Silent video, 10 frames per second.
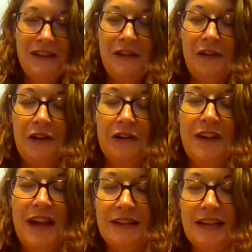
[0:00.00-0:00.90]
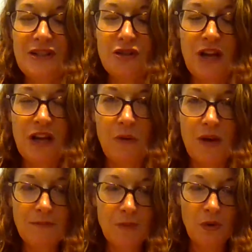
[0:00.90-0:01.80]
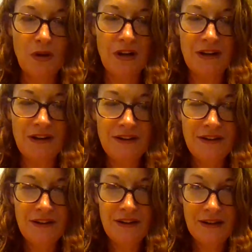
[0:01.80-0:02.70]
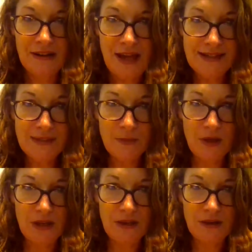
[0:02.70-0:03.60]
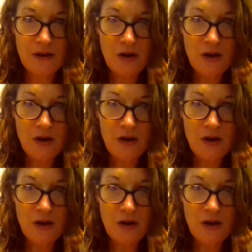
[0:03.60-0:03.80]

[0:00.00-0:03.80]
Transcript: All right, let's try one more. Last one.